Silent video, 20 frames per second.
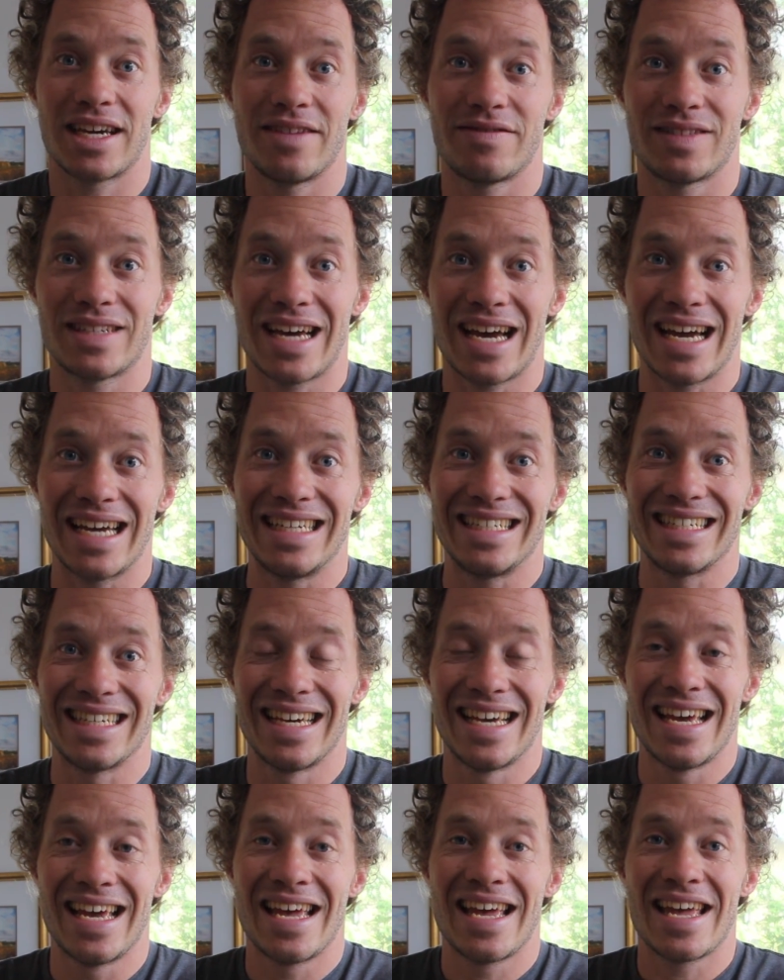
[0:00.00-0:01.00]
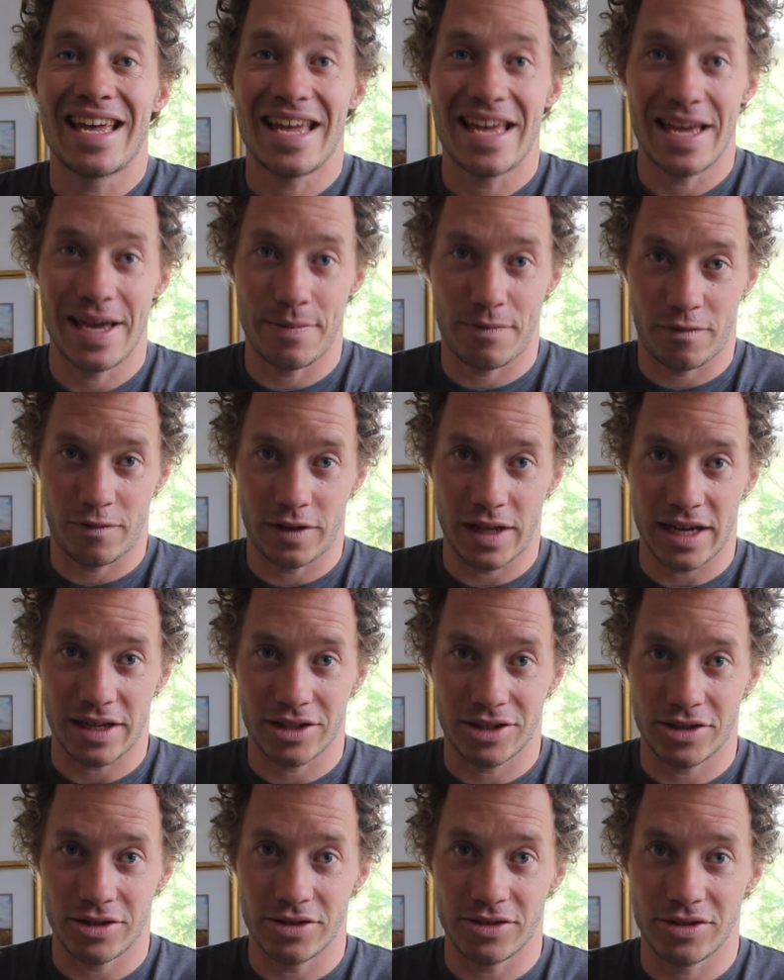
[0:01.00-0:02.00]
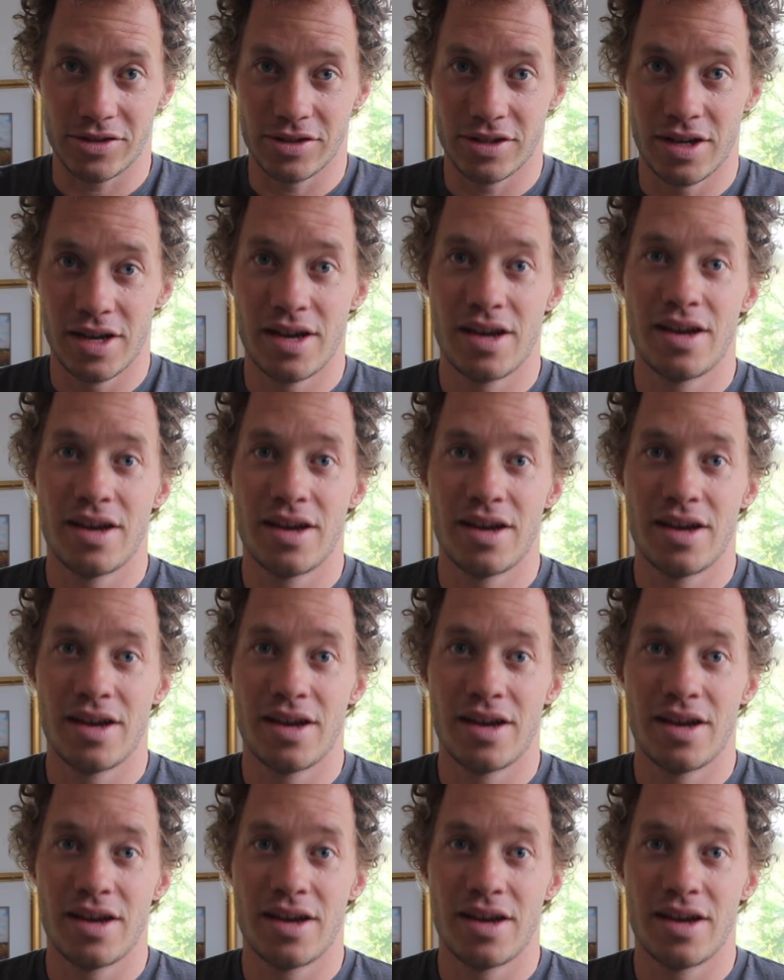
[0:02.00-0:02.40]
have tight hip flexors.